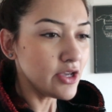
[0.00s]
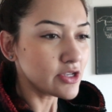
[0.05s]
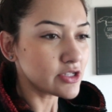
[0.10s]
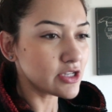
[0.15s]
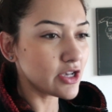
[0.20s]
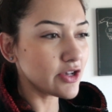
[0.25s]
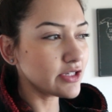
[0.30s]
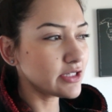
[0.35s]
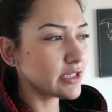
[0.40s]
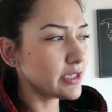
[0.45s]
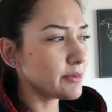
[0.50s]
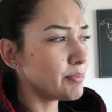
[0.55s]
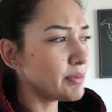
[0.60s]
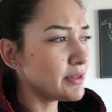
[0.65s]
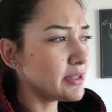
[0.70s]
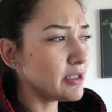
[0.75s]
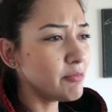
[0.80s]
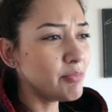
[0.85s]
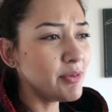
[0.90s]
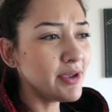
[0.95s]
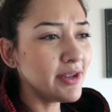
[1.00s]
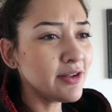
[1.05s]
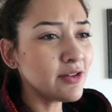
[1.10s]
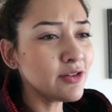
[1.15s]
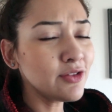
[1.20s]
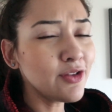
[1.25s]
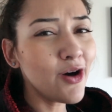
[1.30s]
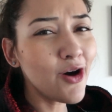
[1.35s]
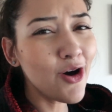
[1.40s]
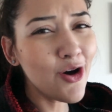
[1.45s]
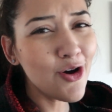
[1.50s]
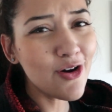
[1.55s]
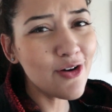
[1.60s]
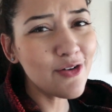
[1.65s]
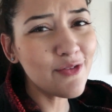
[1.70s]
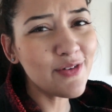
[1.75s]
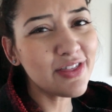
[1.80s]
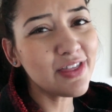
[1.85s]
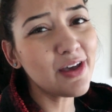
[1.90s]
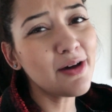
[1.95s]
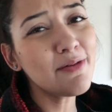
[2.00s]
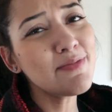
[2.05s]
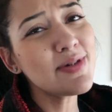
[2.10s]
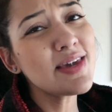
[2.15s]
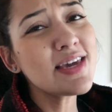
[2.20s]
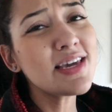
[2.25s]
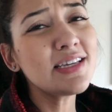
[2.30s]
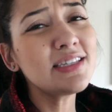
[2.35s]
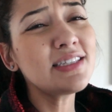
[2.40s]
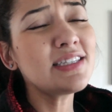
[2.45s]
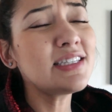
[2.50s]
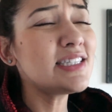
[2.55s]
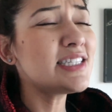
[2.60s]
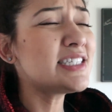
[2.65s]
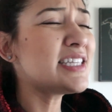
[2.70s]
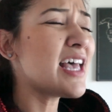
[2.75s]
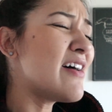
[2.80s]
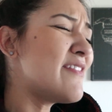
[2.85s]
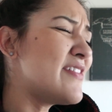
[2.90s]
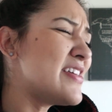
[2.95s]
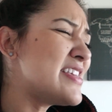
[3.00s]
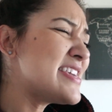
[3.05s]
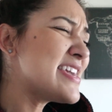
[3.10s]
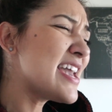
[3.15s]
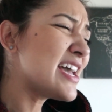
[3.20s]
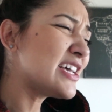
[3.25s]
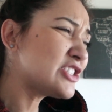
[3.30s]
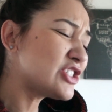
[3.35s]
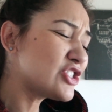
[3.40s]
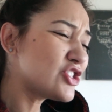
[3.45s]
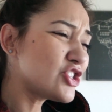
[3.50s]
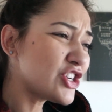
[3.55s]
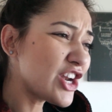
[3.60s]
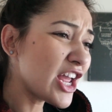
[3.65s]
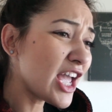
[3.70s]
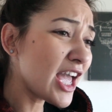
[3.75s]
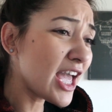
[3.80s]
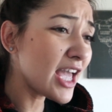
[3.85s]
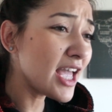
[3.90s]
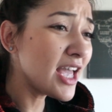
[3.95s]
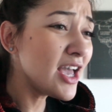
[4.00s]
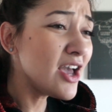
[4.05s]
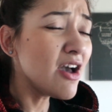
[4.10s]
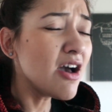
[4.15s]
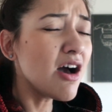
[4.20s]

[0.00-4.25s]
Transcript: So I was like, but they've been alone without me since seven yesterday.